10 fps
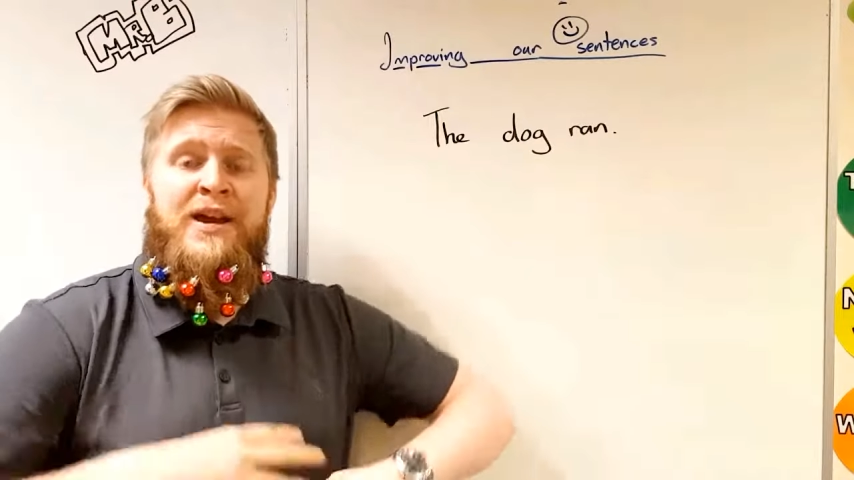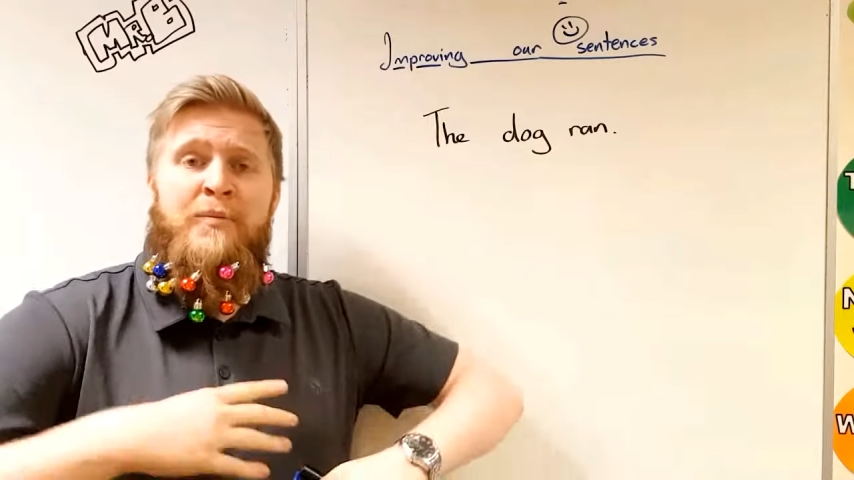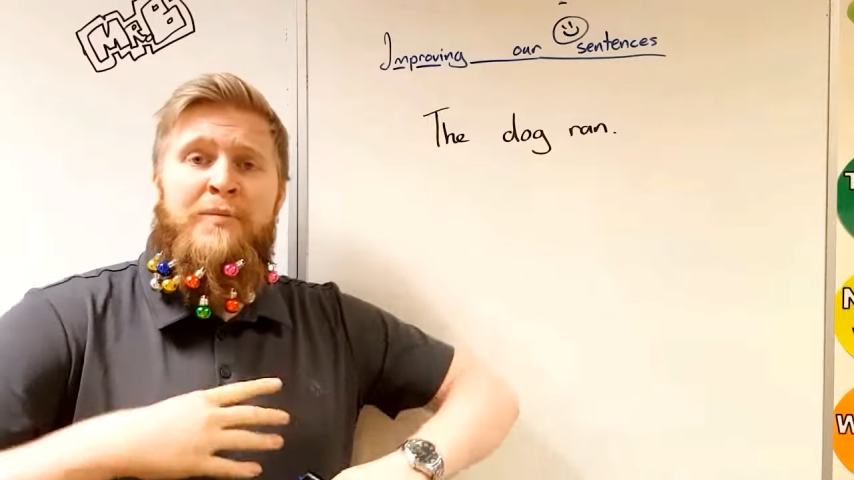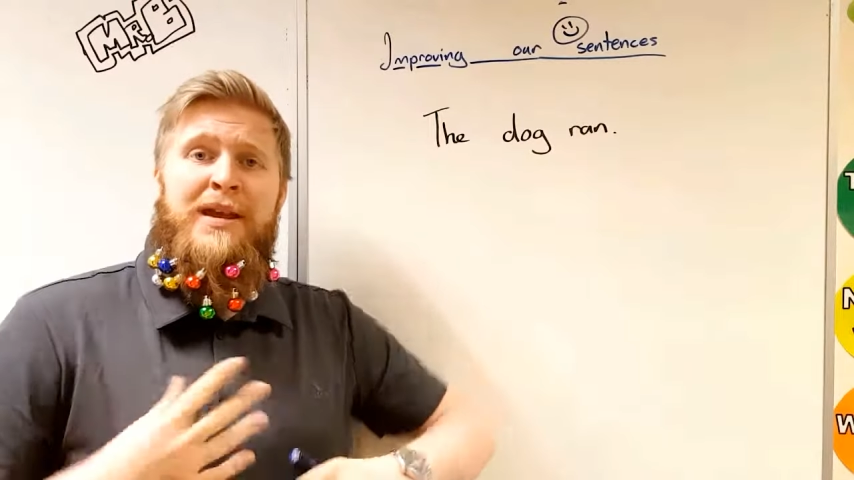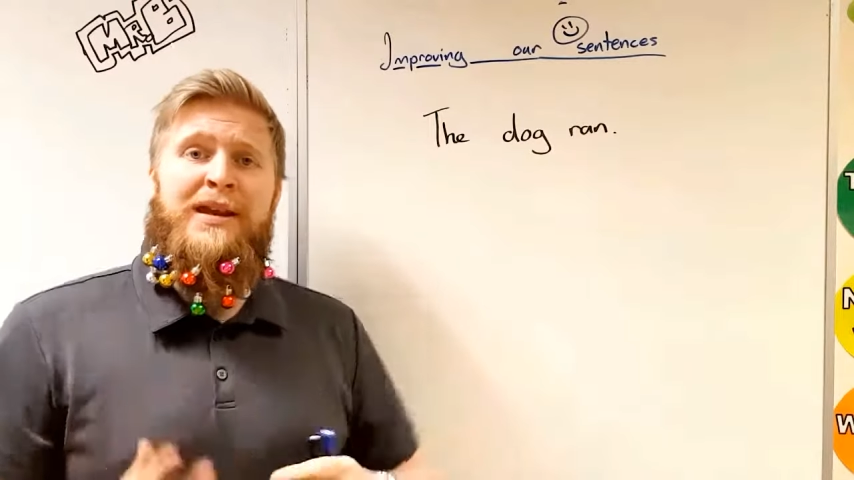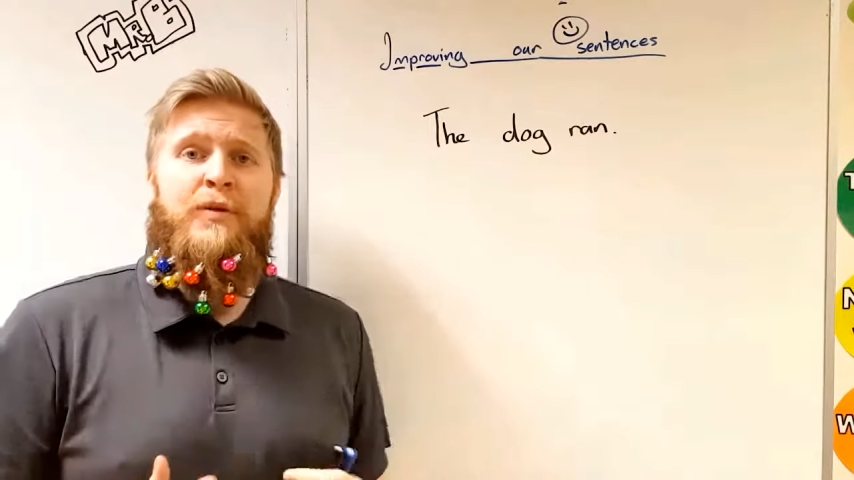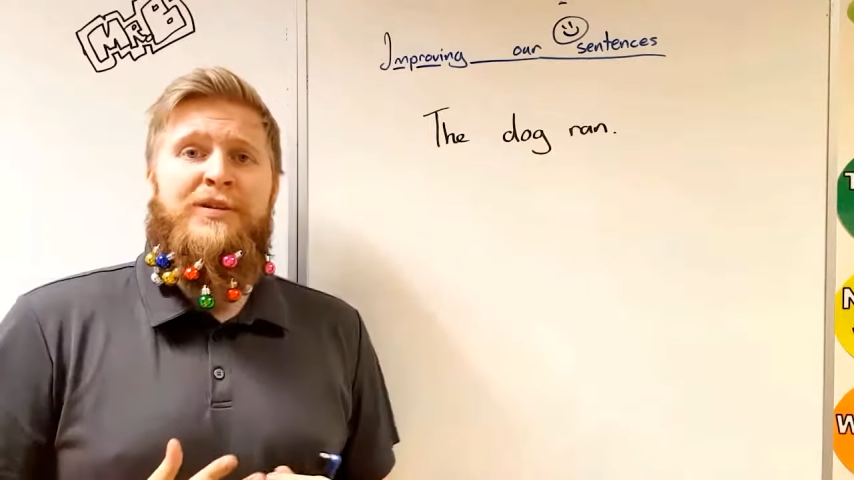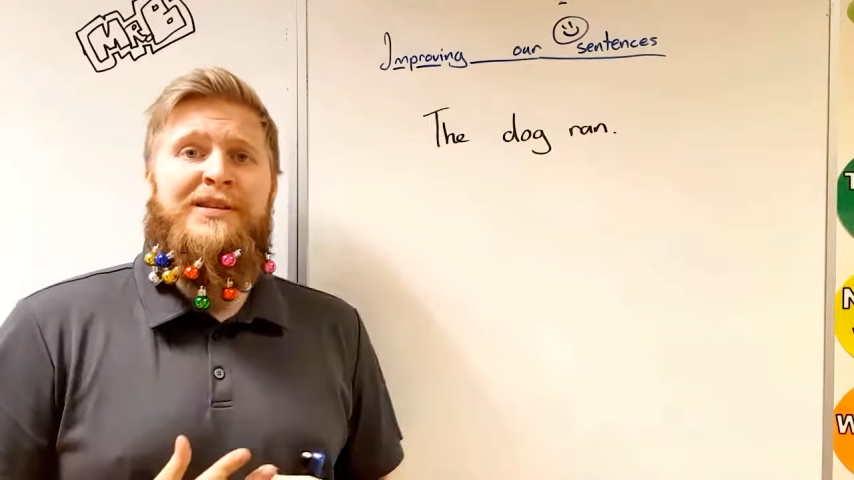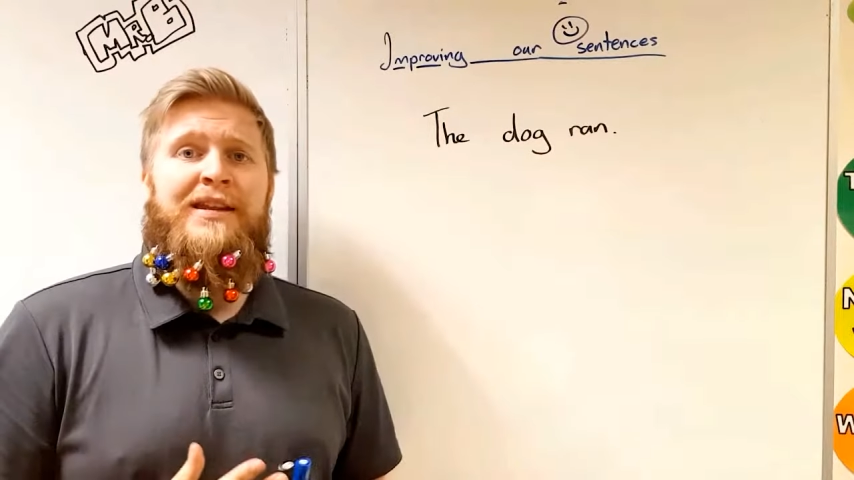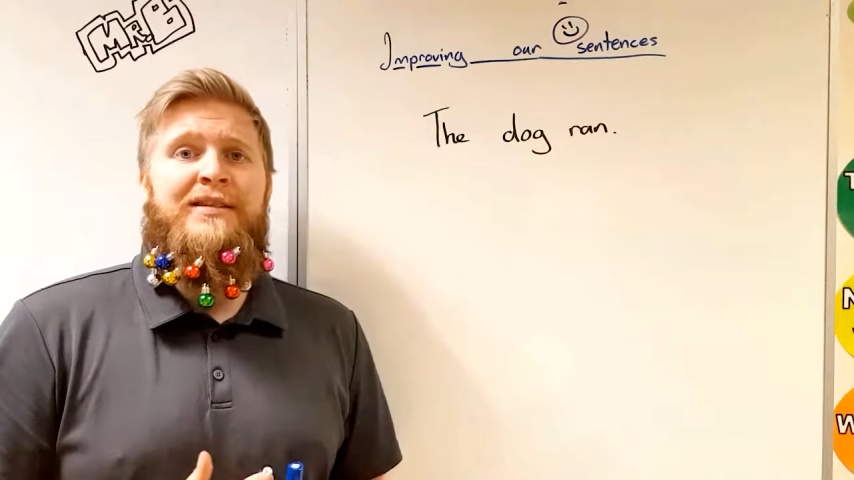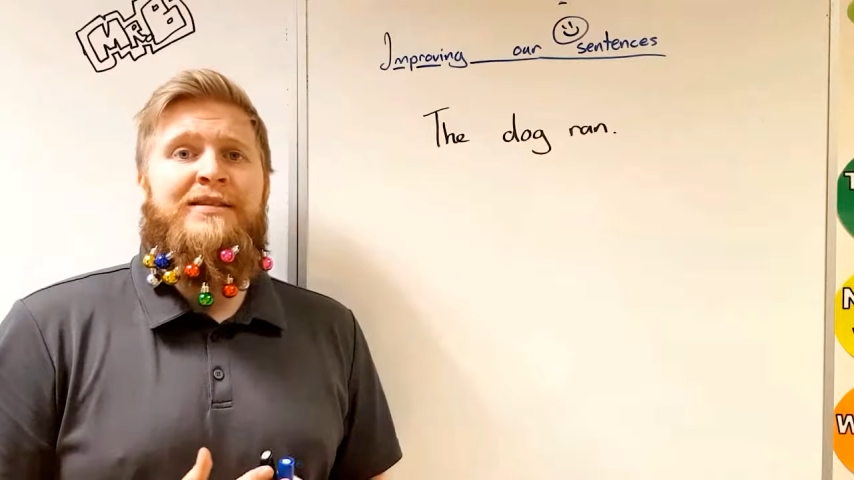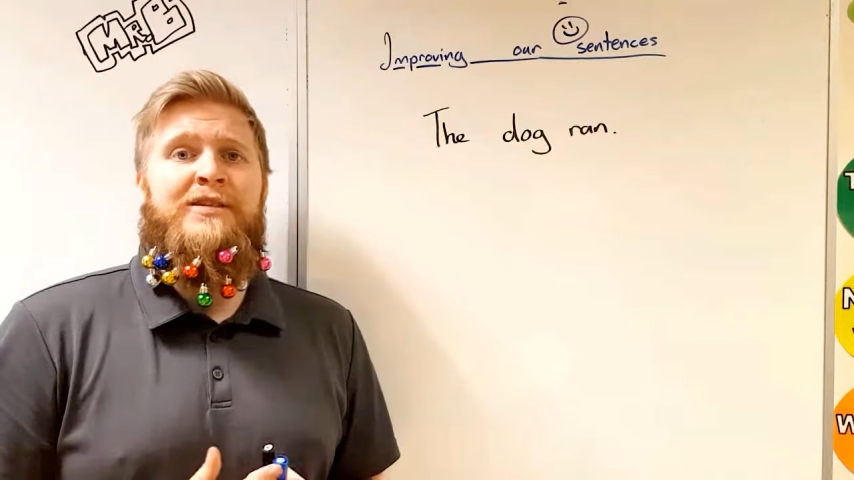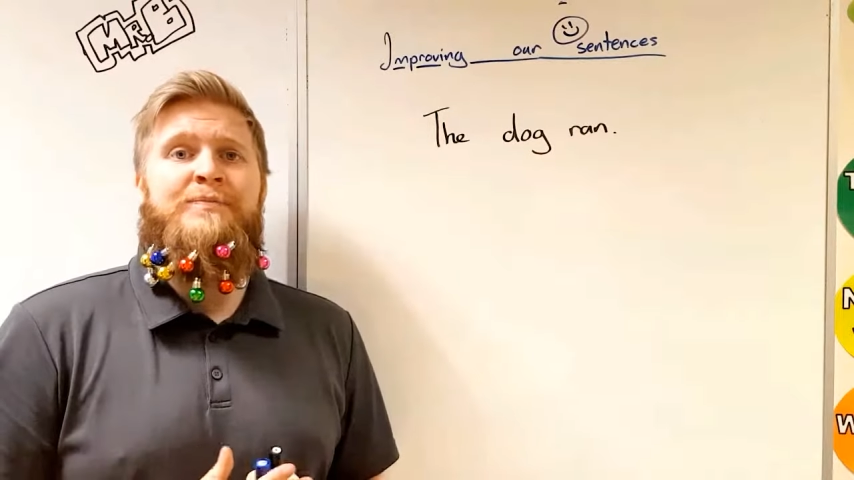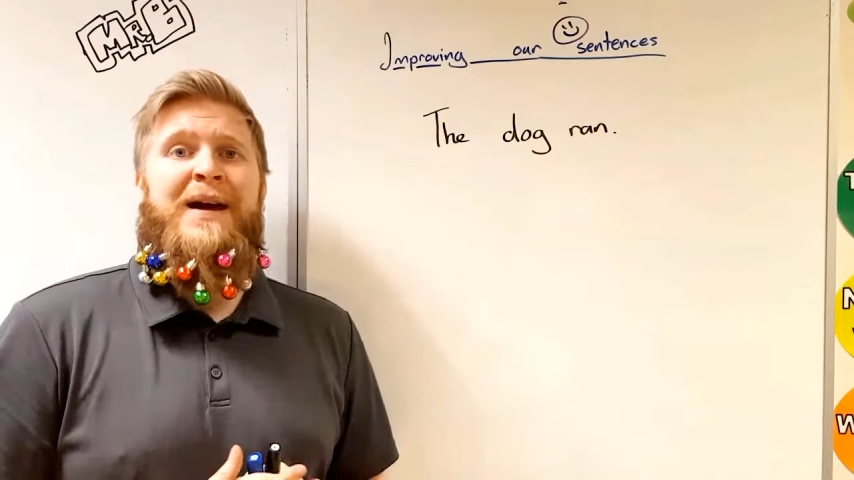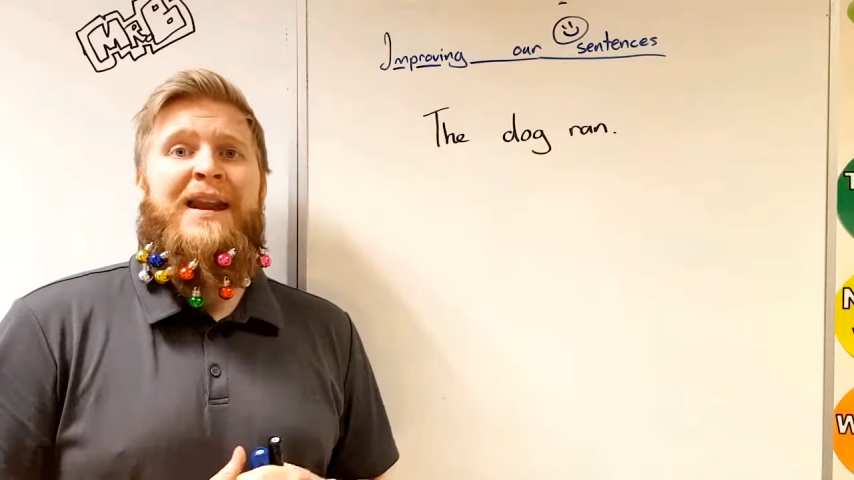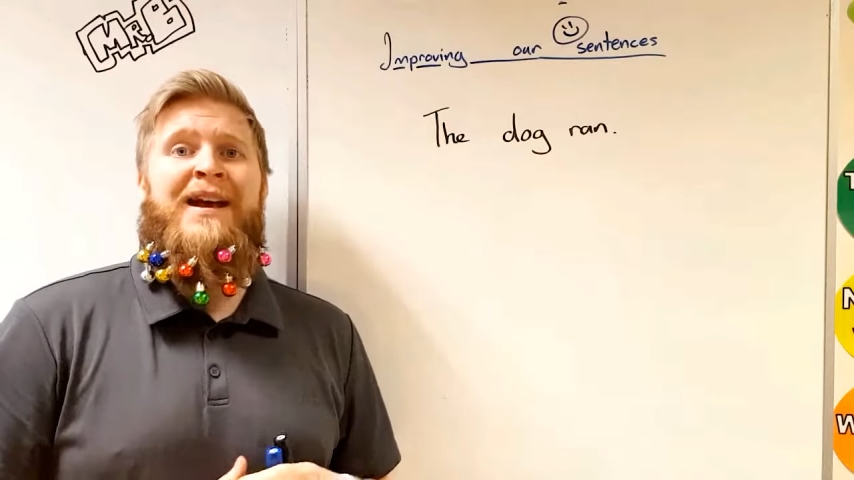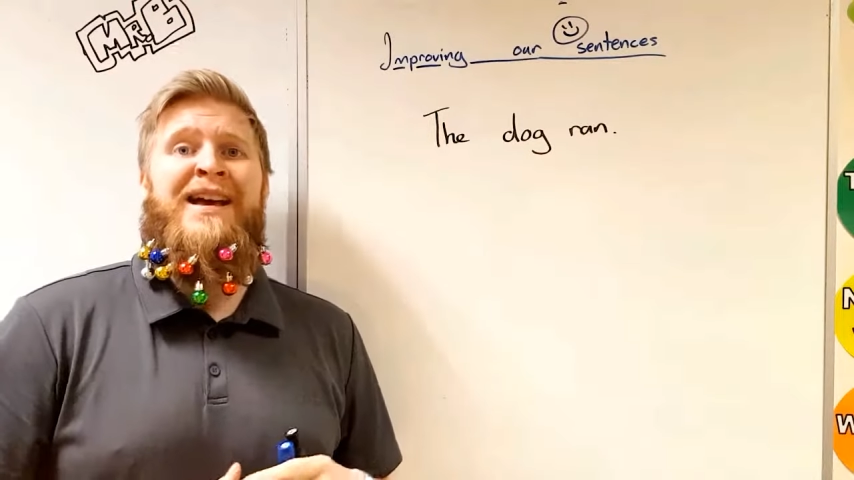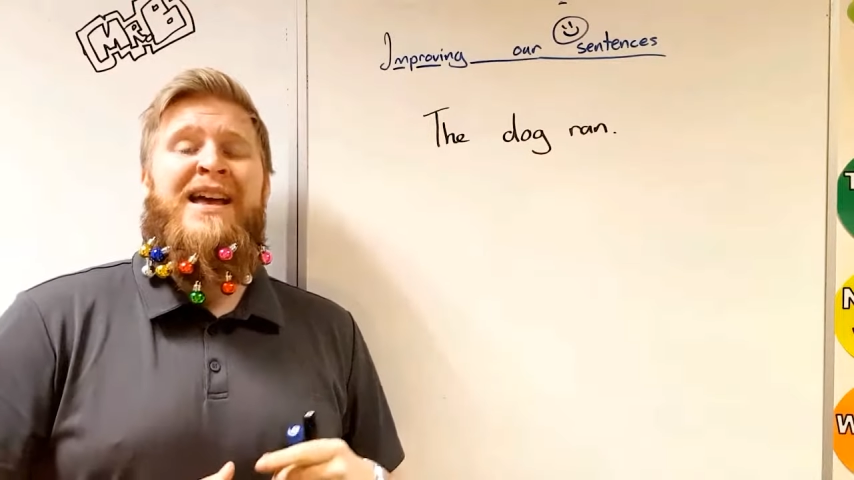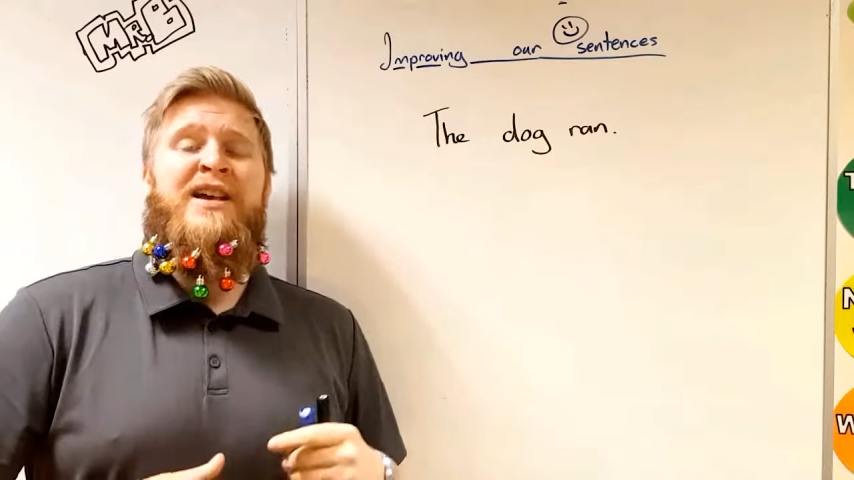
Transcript: making our sentences better